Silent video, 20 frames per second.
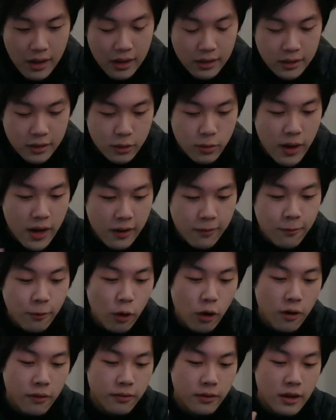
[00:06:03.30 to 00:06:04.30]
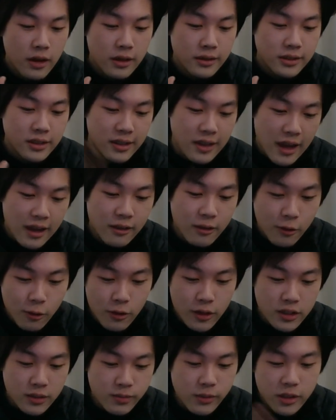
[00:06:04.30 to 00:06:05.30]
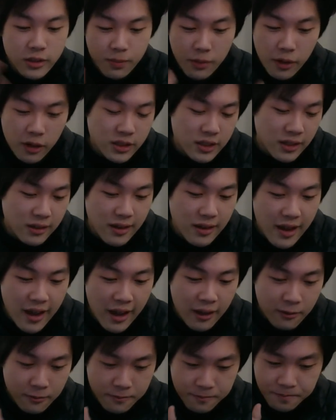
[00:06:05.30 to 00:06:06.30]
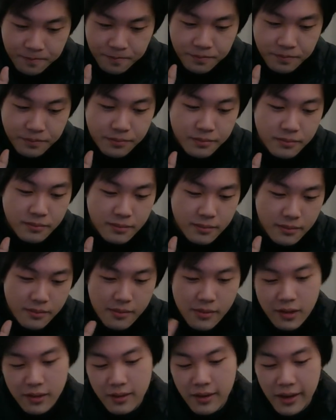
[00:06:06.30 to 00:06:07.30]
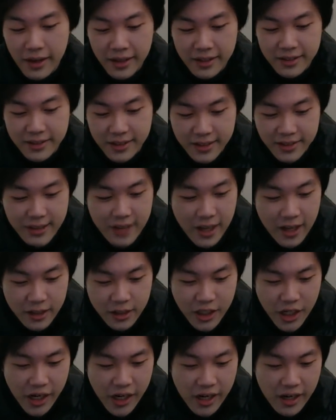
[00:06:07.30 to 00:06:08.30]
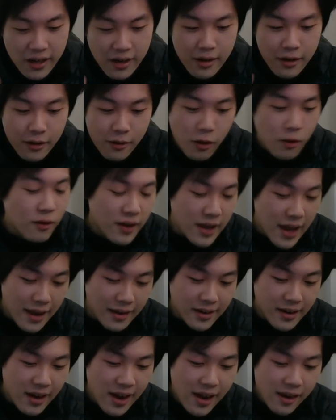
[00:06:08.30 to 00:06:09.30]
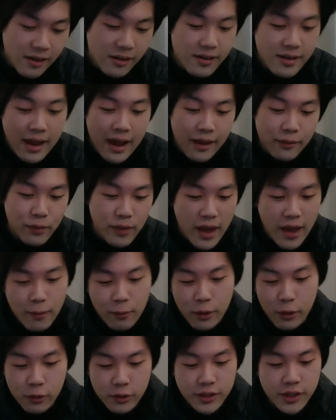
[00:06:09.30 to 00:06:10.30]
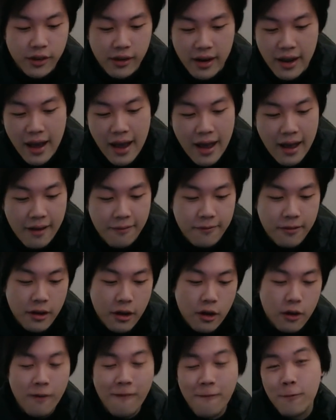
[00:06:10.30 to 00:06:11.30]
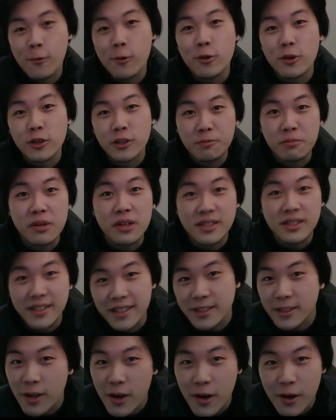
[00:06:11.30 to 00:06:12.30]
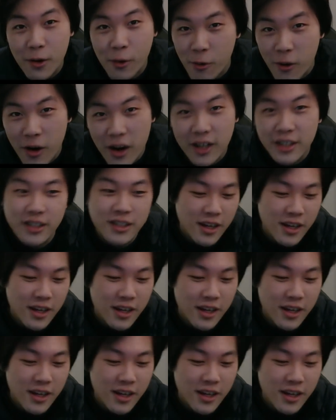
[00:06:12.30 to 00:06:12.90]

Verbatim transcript: The 24th, the end of Christmas, Boxing Day, is the Sanji candy Island. And then we're also going to have of course, Princess Turtle Rush.